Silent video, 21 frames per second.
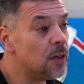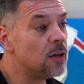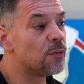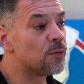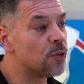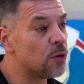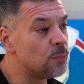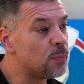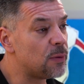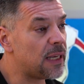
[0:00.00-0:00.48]

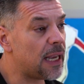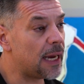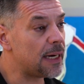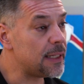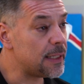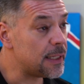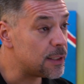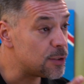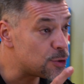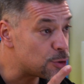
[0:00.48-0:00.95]
from
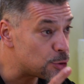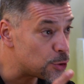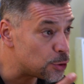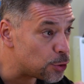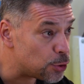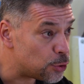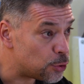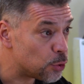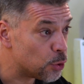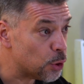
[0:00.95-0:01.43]
getting into
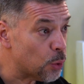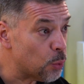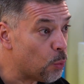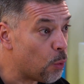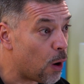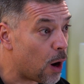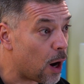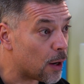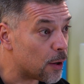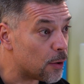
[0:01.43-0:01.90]
your
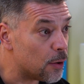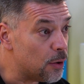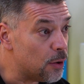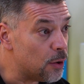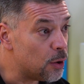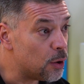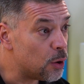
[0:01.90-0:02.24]
water